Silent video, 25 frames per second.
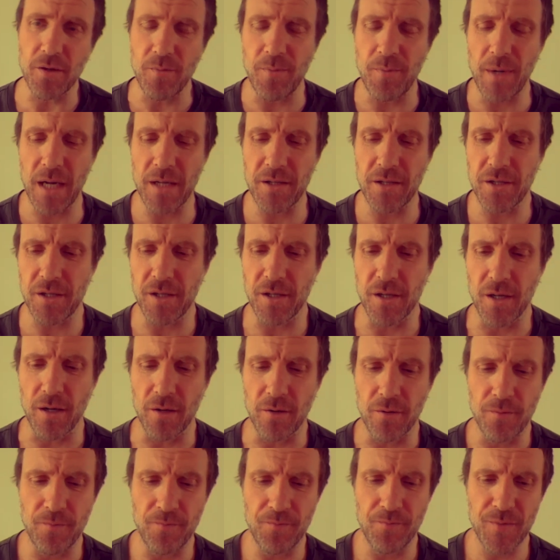bad, you
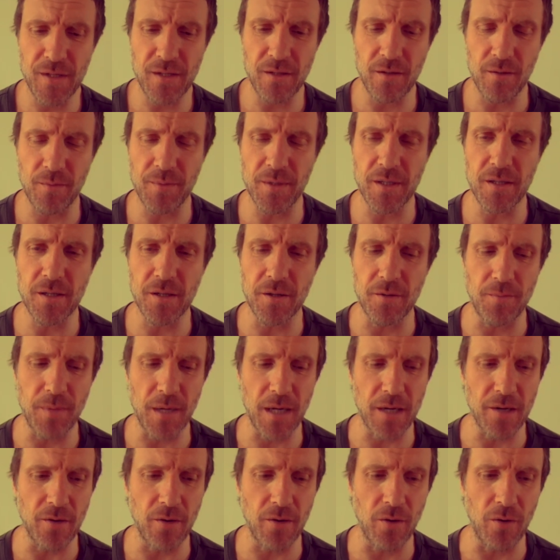know. It's not been too
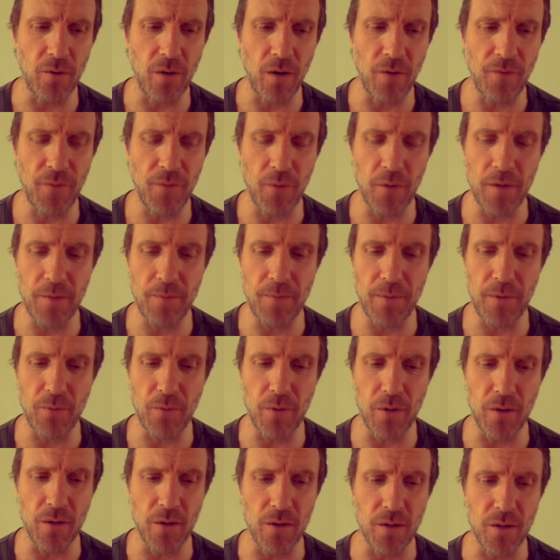bad at all. I thought it'd be
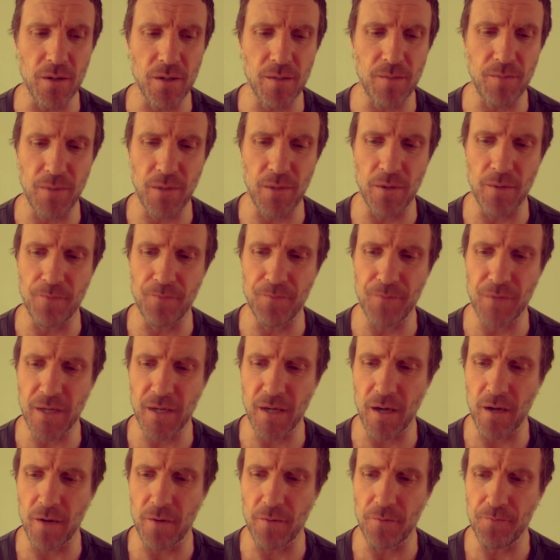worse, but, you
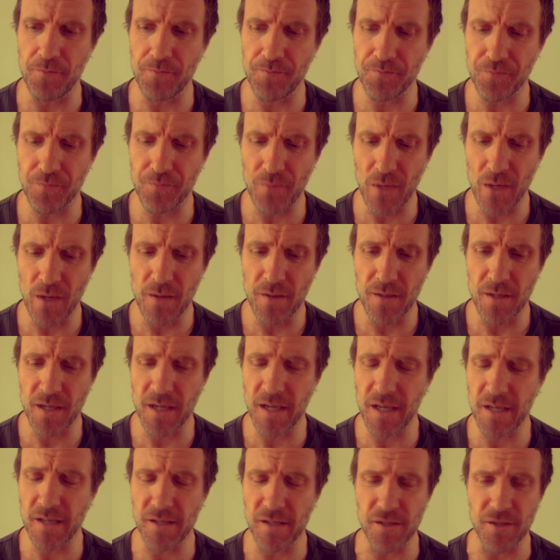know, the
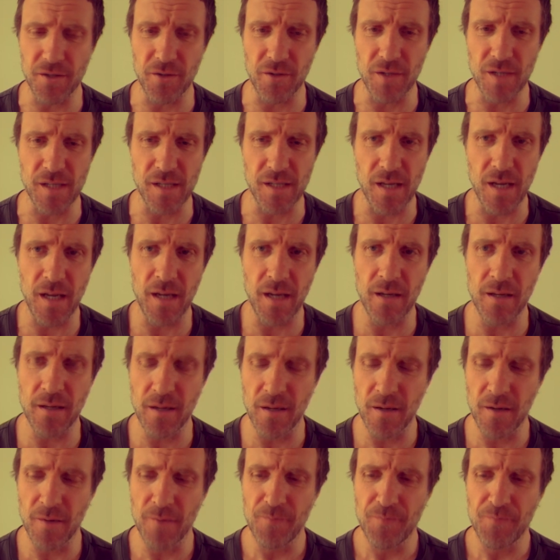kids are noisy,
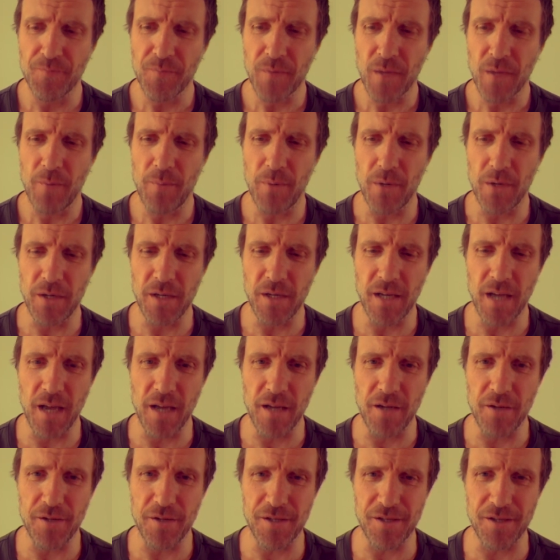but you get
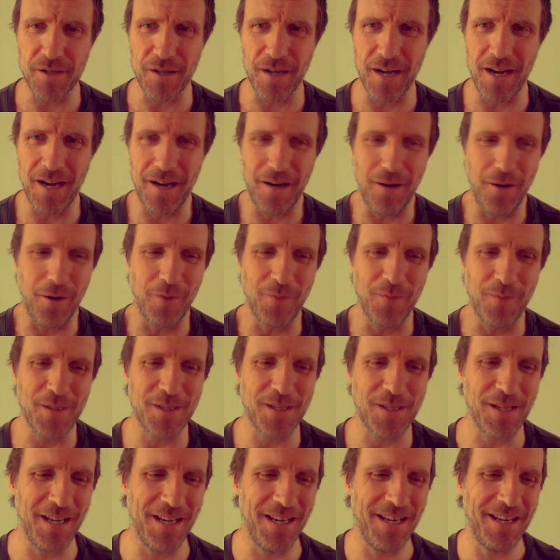used to that,
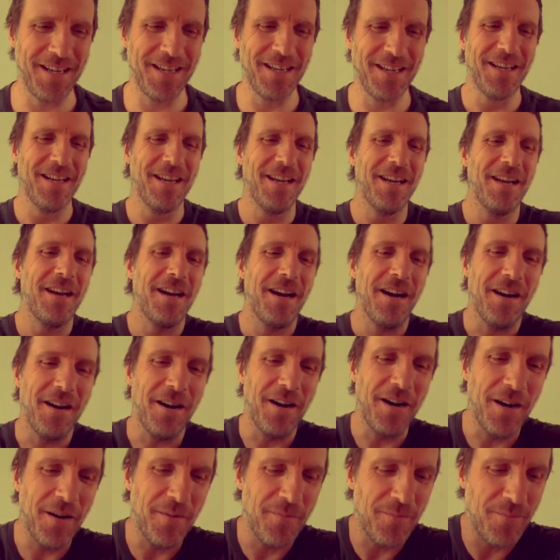obviously.
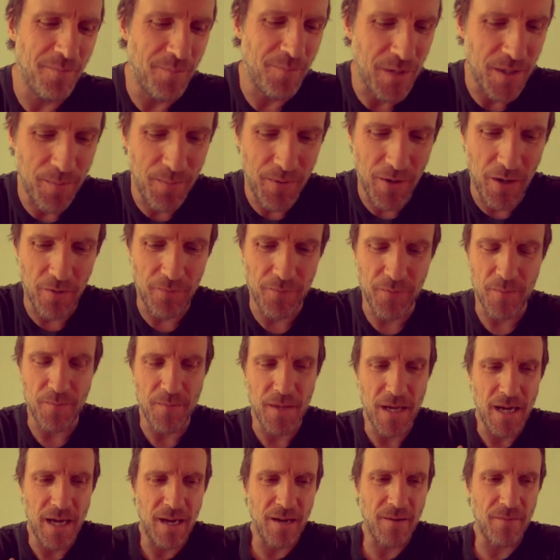But apart from
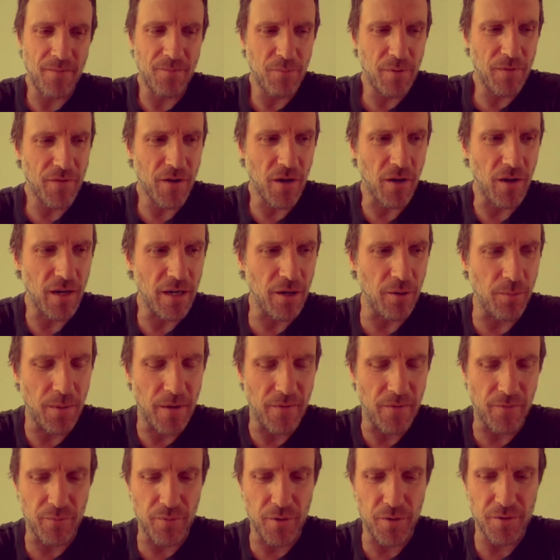that, we've got a little
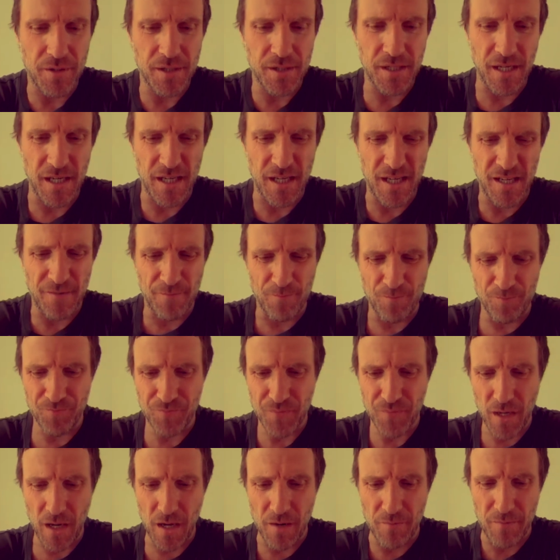bit of a routine,
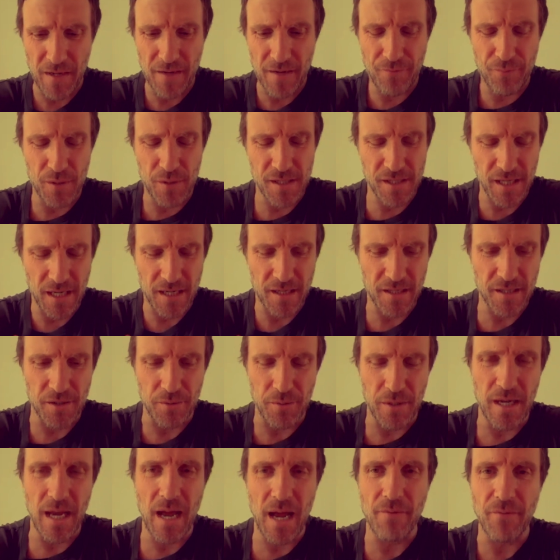and if we stick
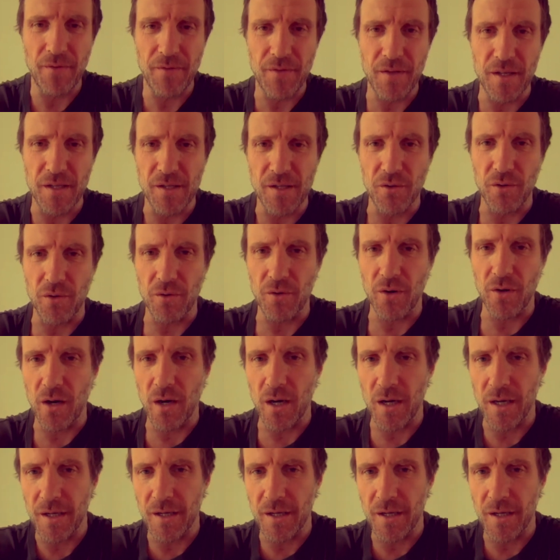to it, everything's all right, you